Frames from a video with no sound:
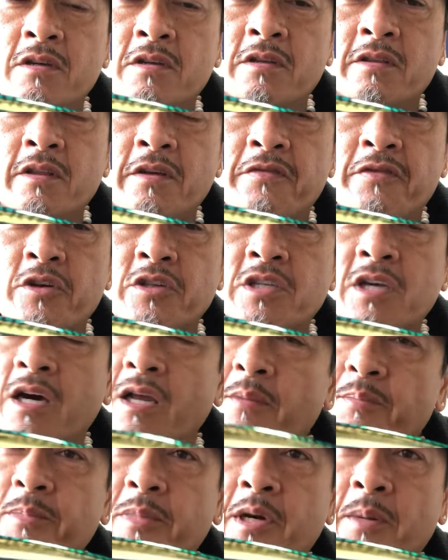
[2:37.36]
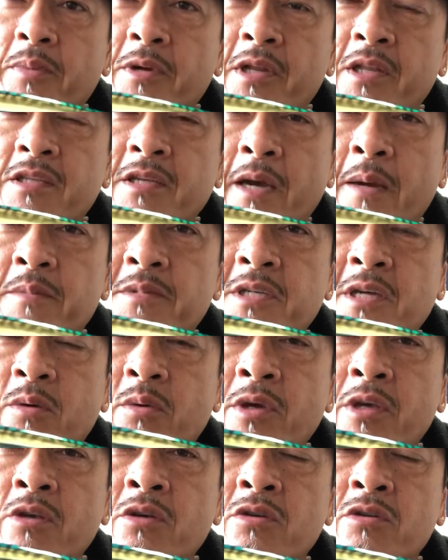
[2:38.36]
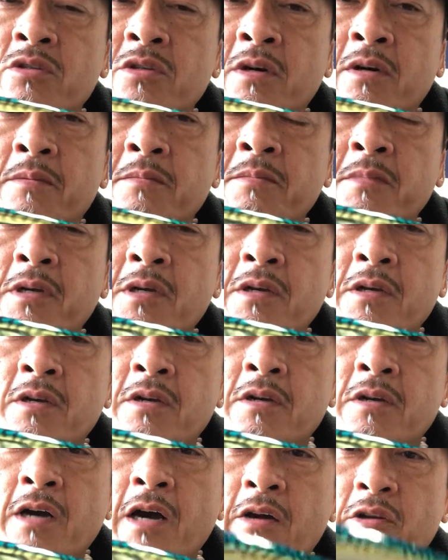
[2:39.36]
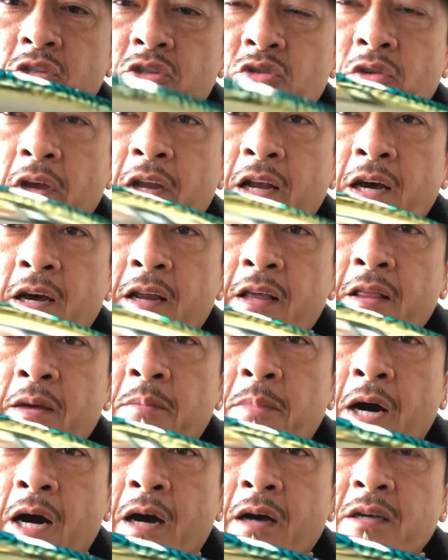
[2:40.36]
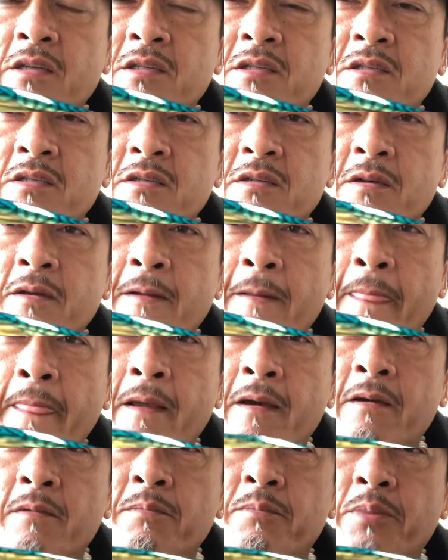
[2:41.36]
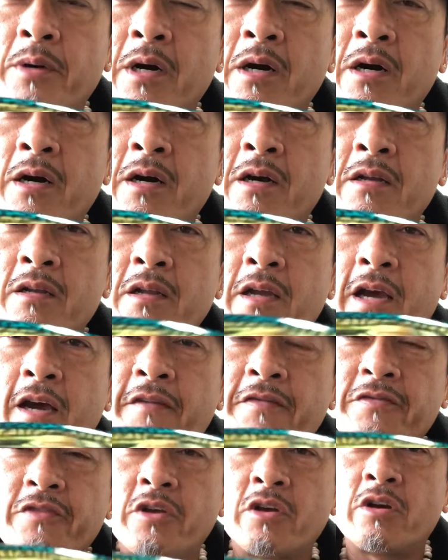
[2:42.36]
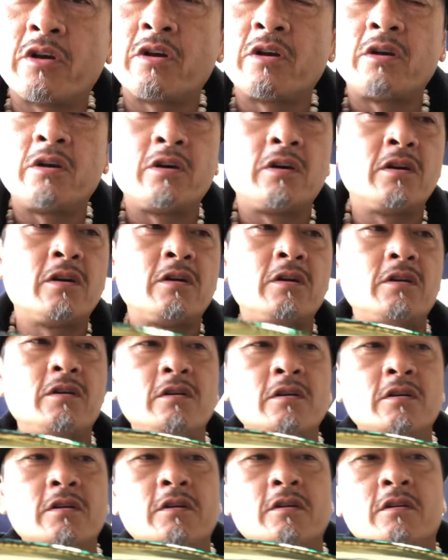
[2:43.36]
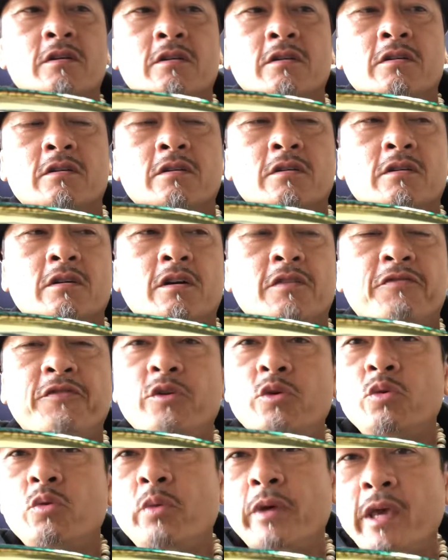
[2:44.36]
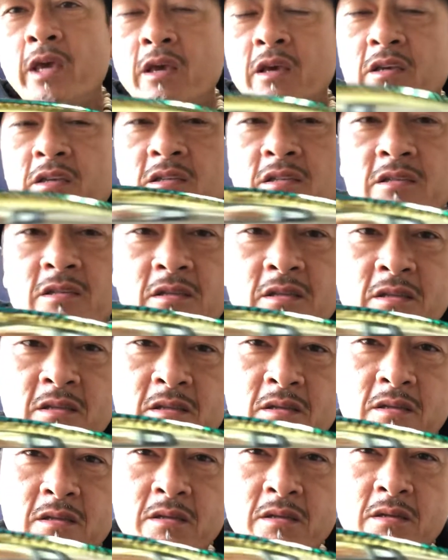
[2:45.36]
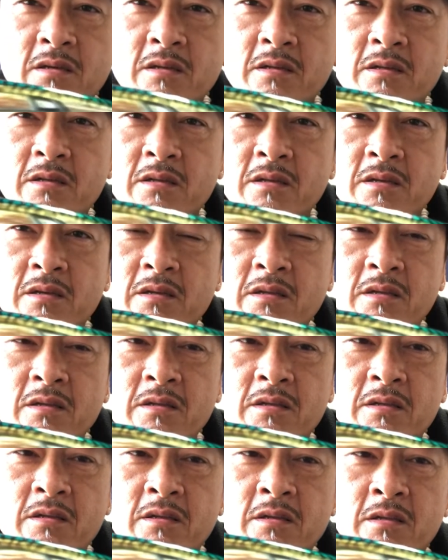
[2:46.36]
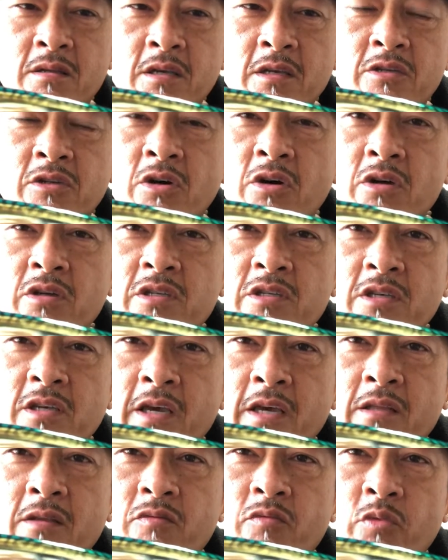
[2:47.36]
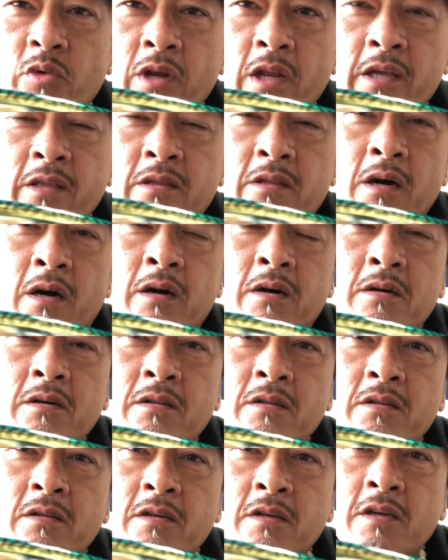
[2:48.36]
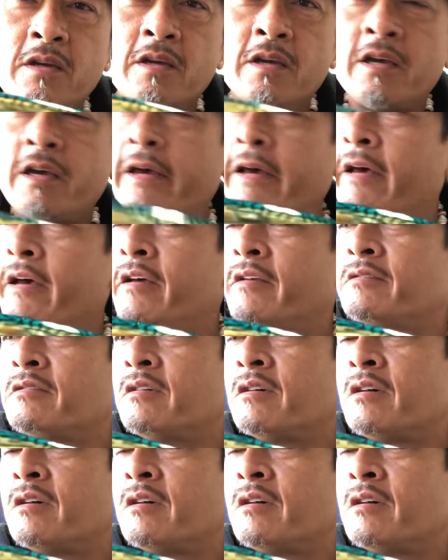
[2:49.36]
The first couple of times that we use them, straight out of the box. But after a few weeks, these hooks get really dull, and